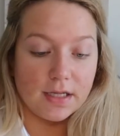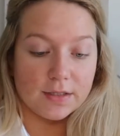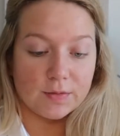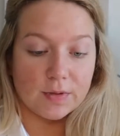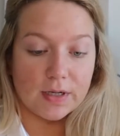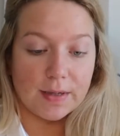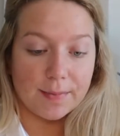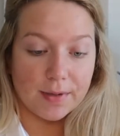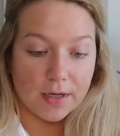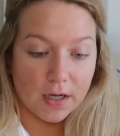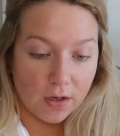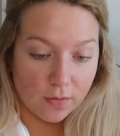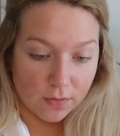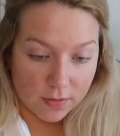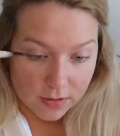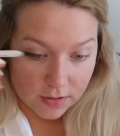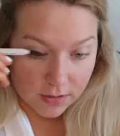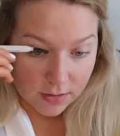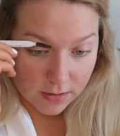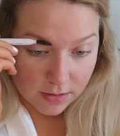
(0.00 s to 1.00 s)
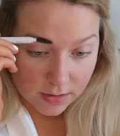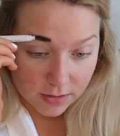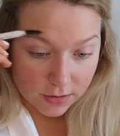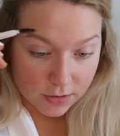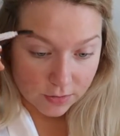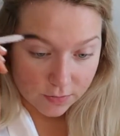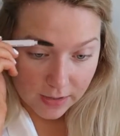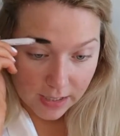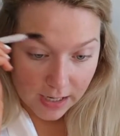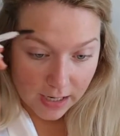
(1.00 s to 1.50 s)
that's what I'm gonna go and
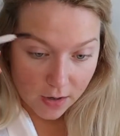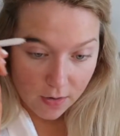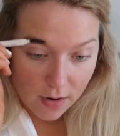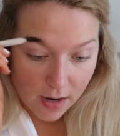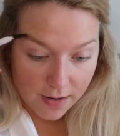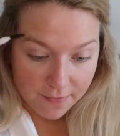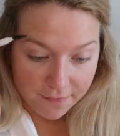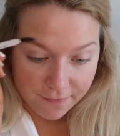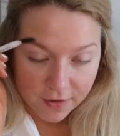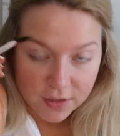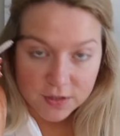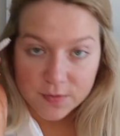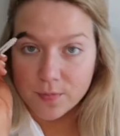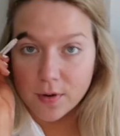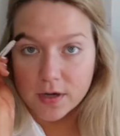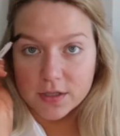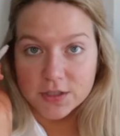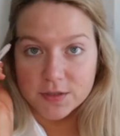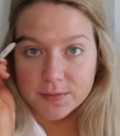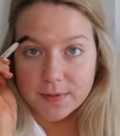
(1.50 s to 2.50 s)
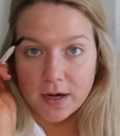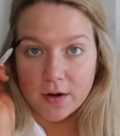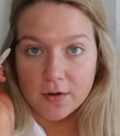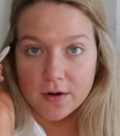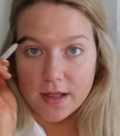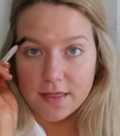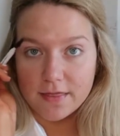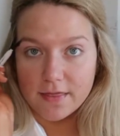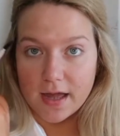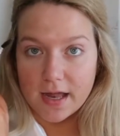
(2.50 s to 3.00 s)
do now. I first brush them
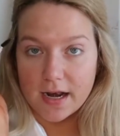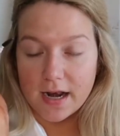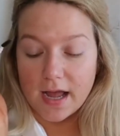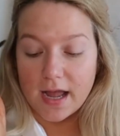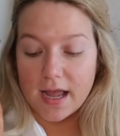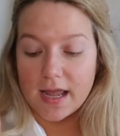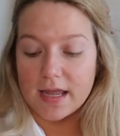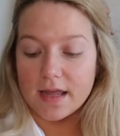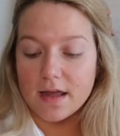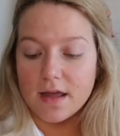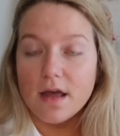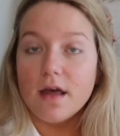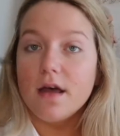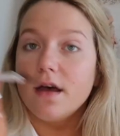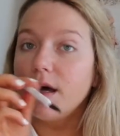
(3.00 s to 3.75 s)
out and then I